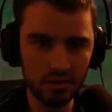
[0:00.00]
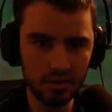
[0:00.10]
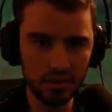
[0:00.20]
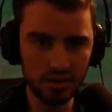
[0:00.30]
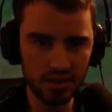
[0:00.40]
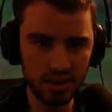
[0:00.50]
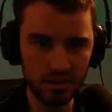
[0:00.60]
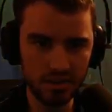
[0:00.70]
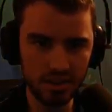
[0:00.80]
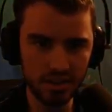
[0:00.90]
And
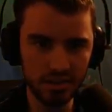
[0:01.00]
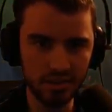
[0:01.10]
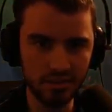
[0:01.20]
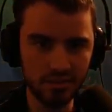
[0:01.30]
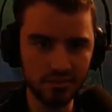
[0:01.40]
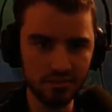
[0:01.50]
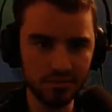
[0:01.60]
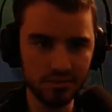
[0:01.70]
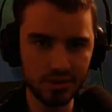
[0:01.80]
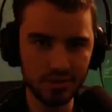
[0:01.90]
Sion died again.
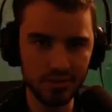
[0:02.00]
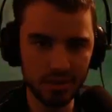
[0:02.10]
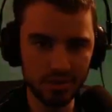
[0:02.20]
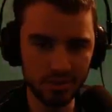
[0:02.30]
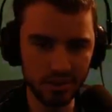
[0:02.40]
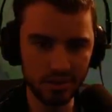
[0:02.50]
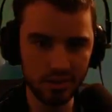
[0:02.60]
So that's okay.